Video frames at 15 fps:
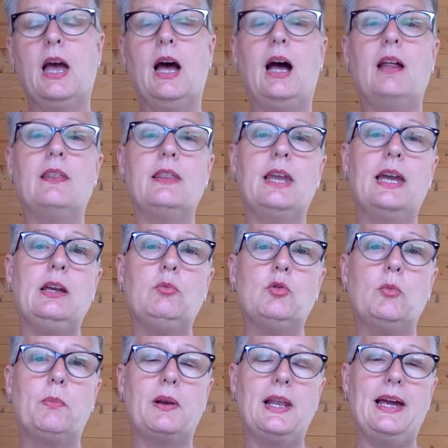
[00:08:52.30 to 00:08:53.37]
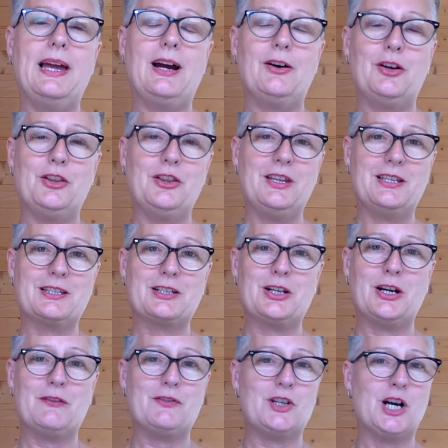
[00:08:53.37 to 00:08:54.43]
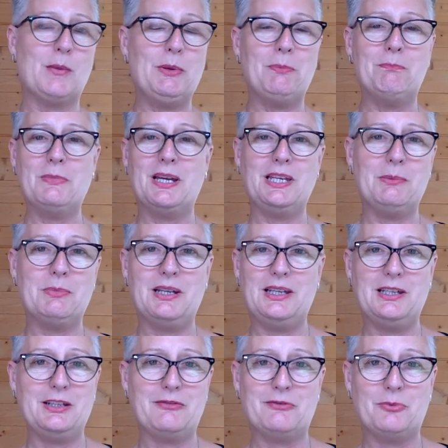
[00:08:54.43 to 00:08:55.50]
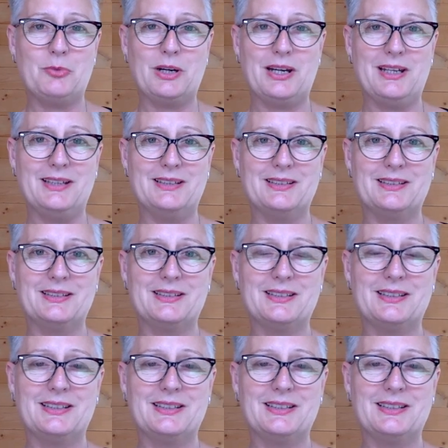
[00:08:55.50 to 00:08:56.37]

And they will play out in this lifetime in many, many different ways.